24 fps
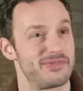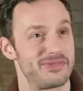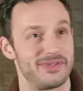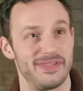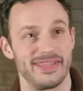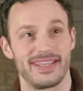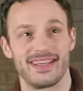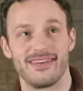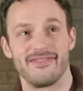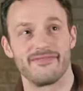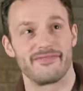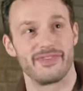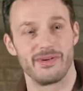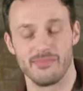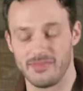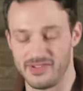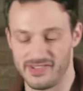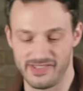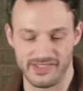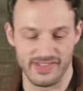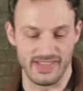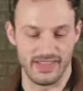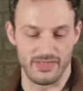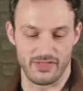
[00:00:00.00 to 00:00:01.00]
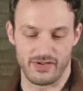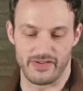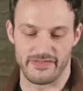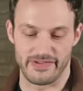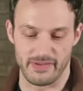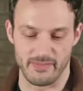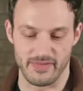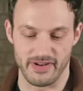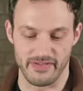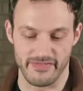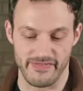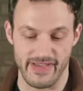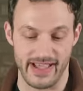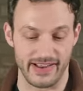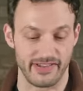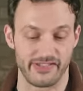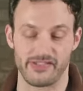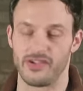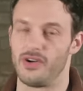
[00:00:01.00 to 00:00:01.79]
whether they come from a synth or from an effect.